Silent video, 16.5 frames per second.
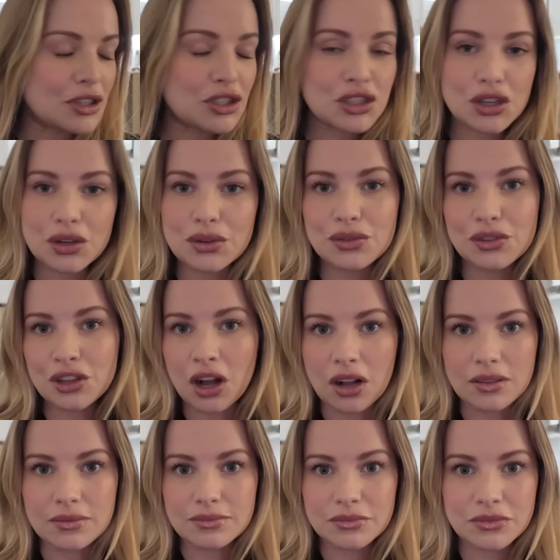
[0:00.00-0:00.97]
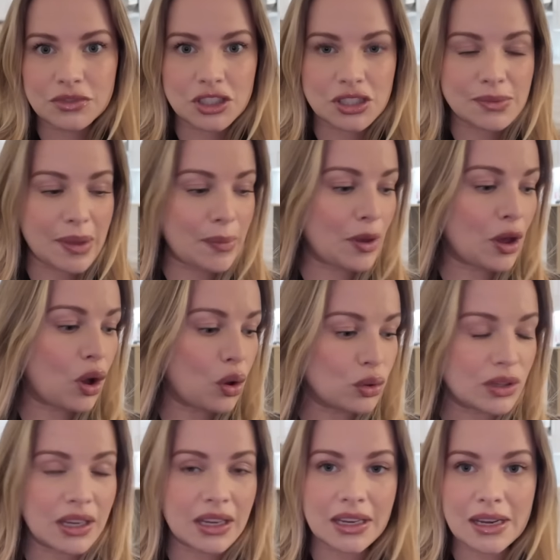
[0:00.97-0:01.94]
So yeah, just maybe
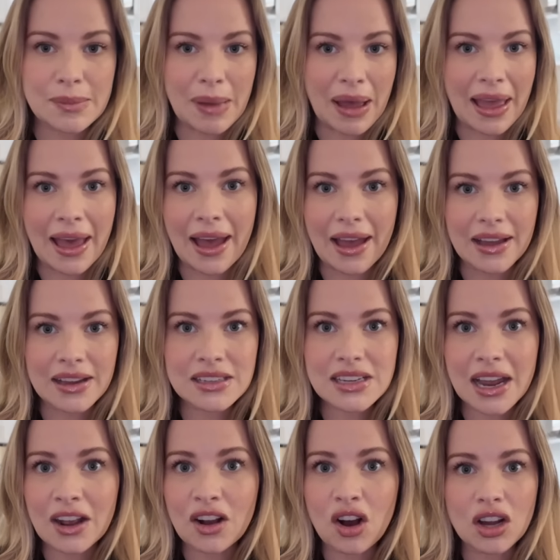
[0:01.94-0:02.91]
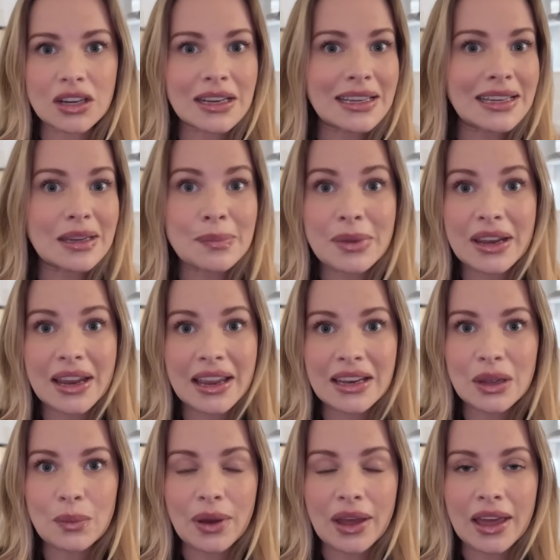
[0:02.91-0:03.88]
holding it in my hand. I can't clip it
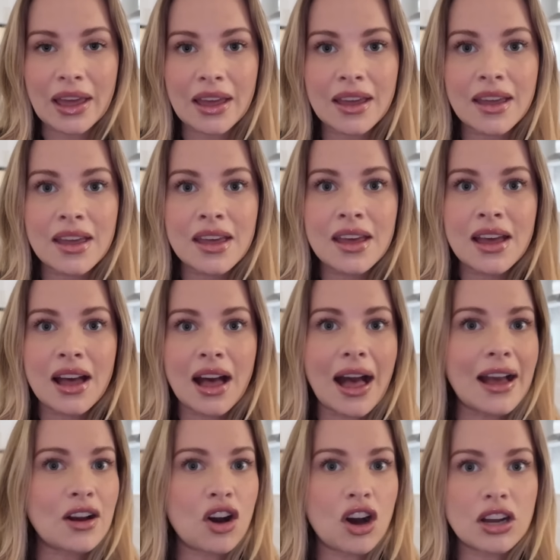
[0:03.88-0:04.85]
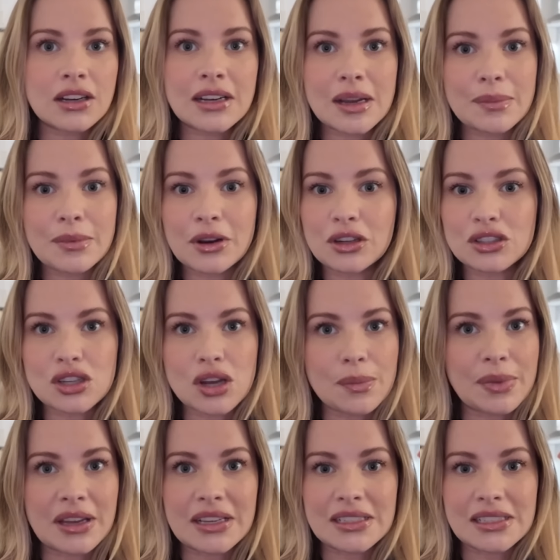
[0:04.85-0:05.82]
anywhere. I can't clip it on
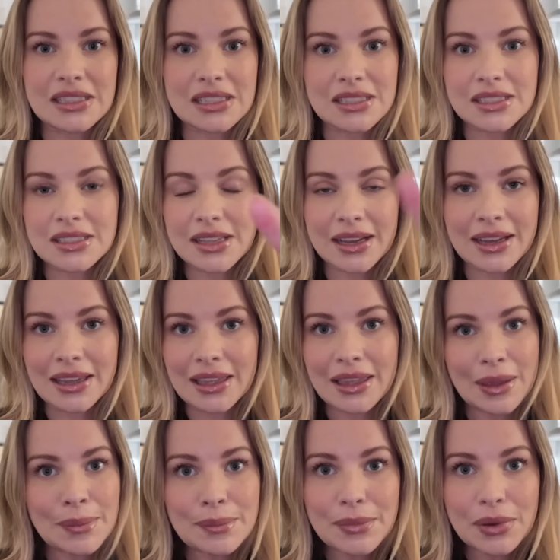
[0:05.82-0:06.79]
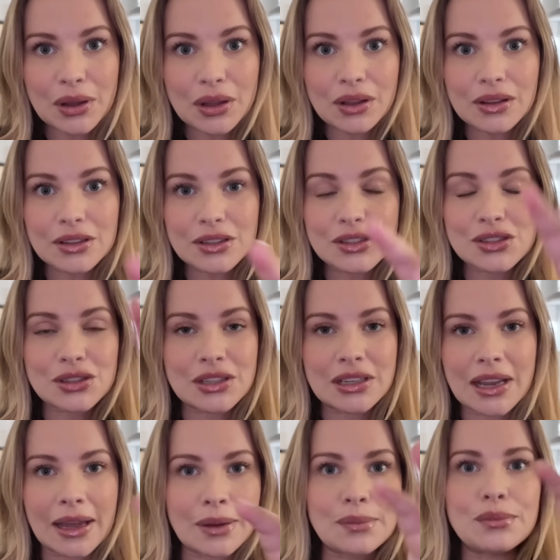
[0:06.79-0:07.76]
top because this is like a gimbal, so
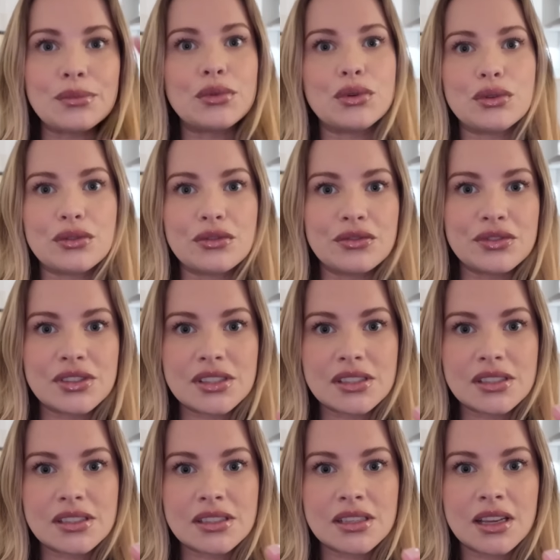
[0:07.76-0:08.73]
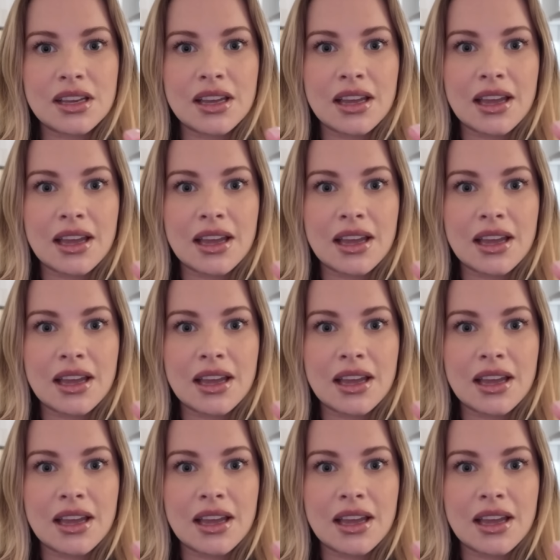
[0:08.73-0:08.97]
it like moves.